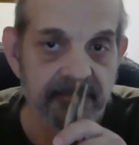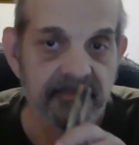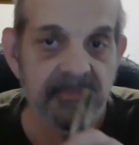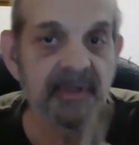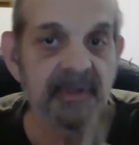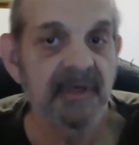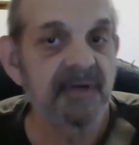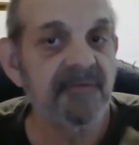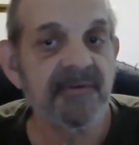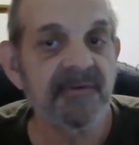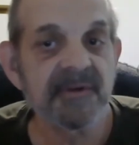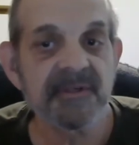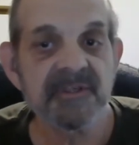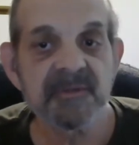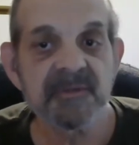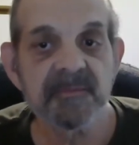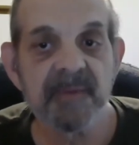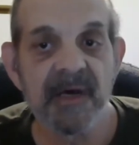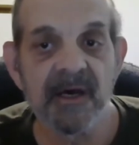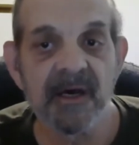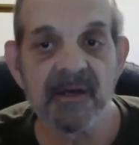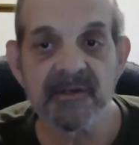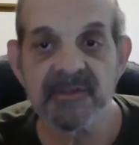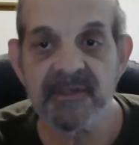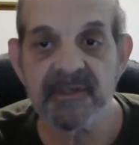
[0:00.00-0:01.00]
If it
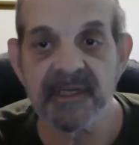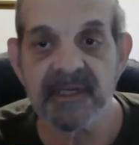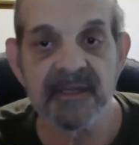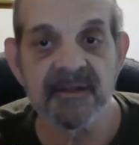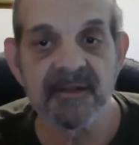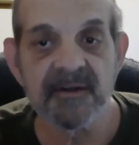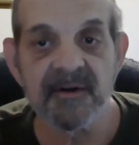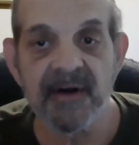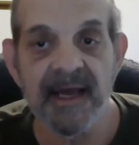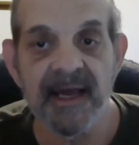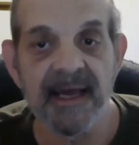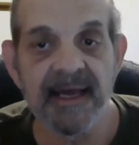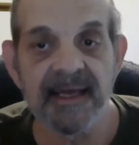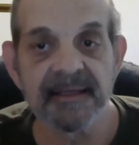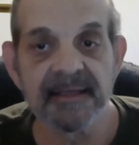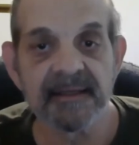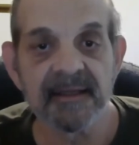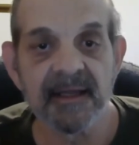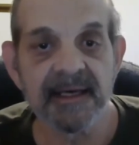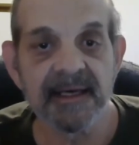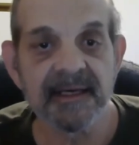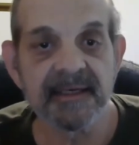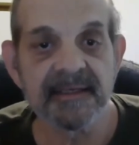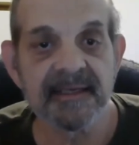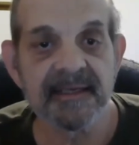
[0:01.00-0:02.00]
smells at either end
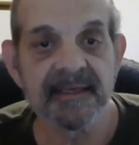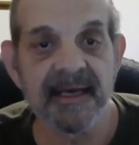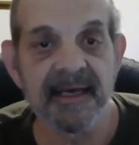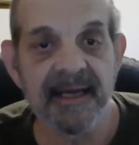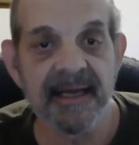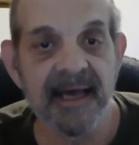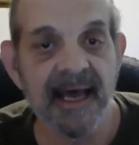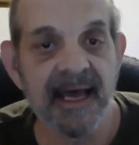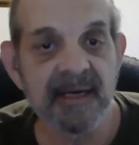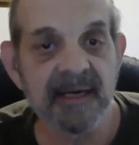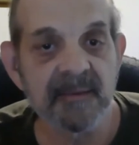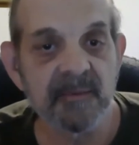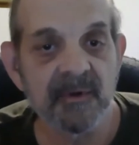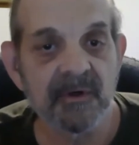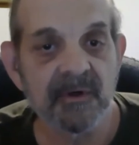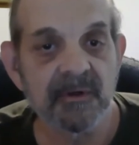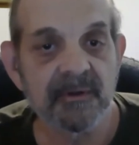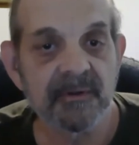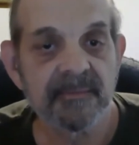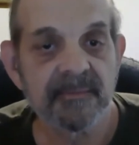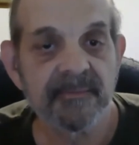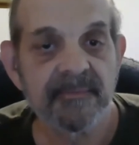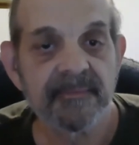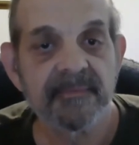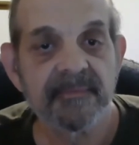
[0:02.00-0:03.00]
like a dead animal,
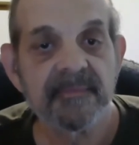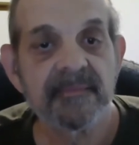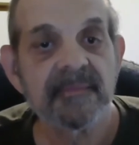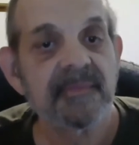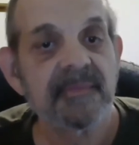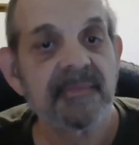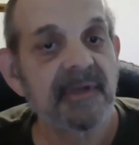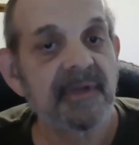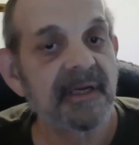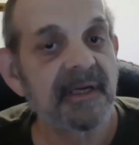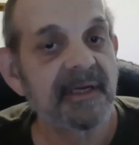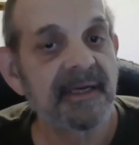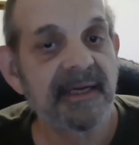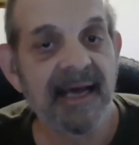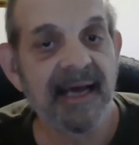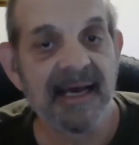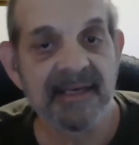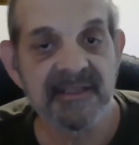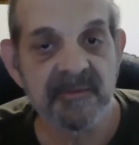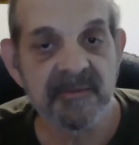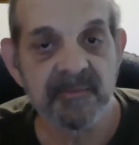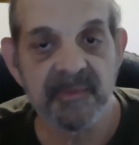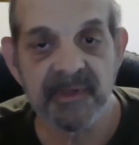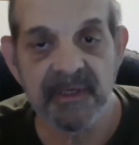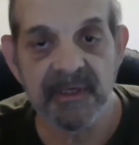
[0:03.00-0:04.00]
then it
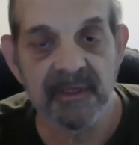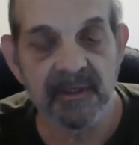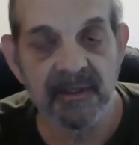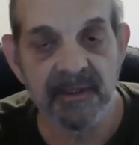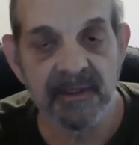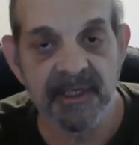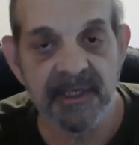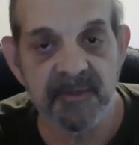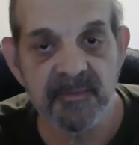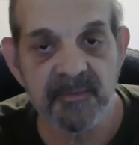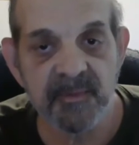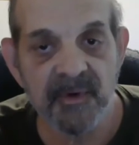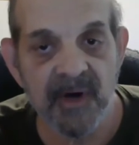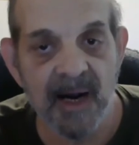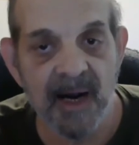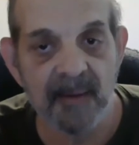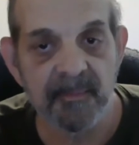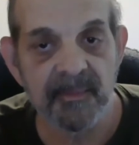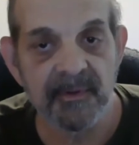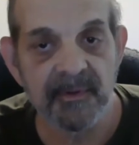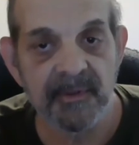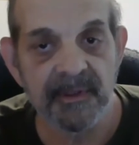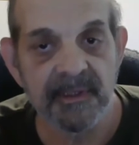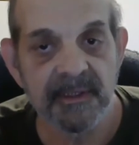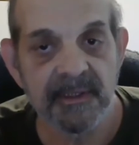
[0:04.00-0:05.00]
hasn't been cleaned
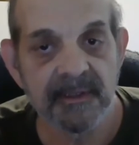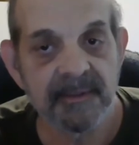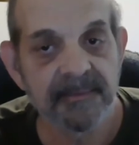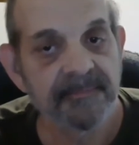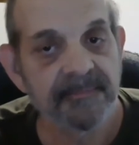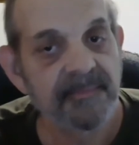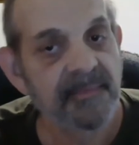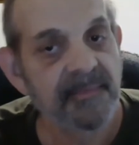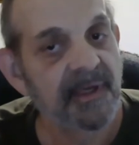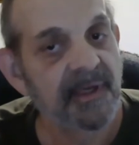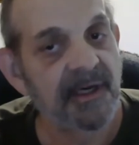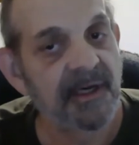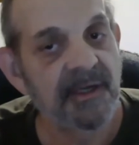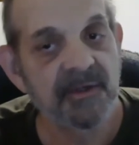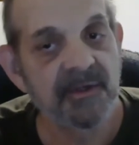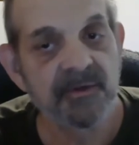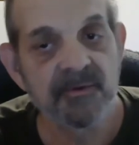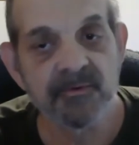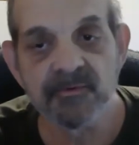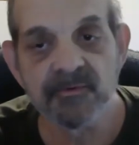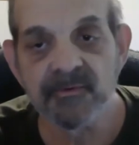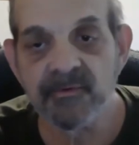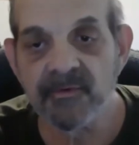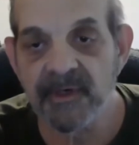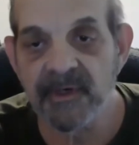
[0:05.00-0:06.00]
properly, and you
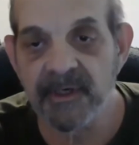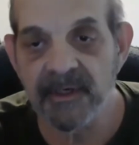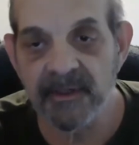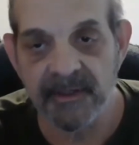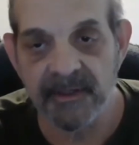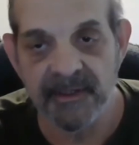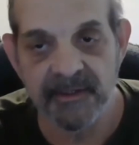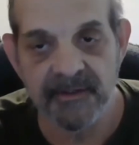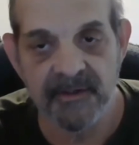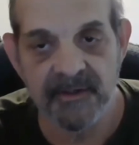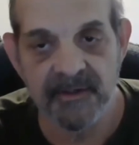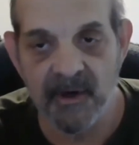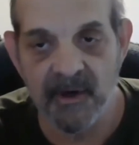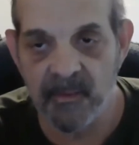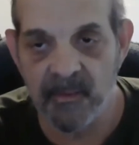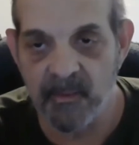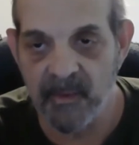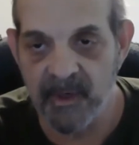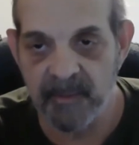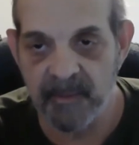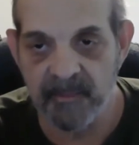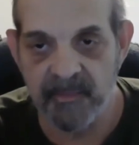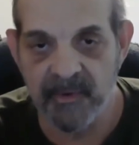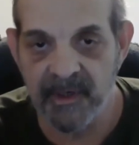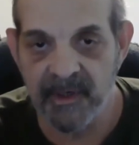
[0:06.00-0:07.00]
really don't
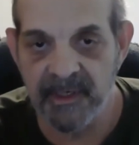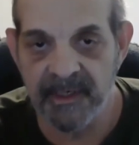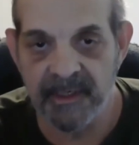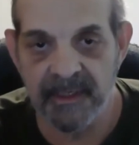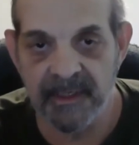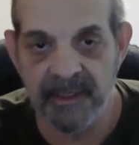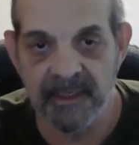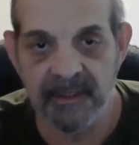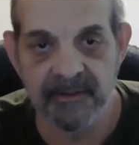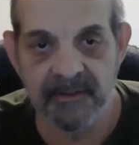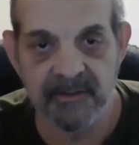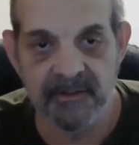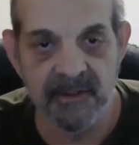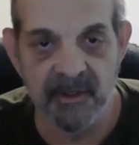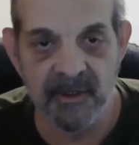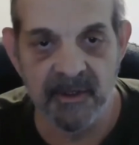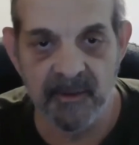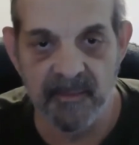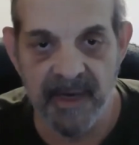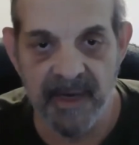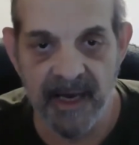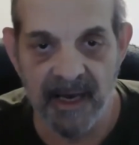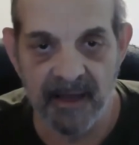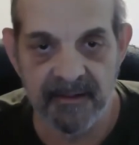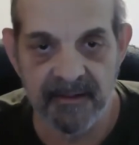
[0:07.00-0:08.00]
want to put it to your
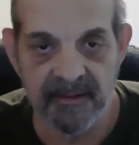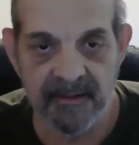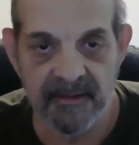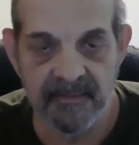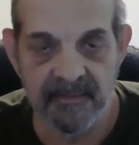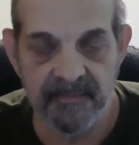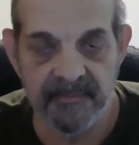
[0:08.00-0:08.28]
mouth.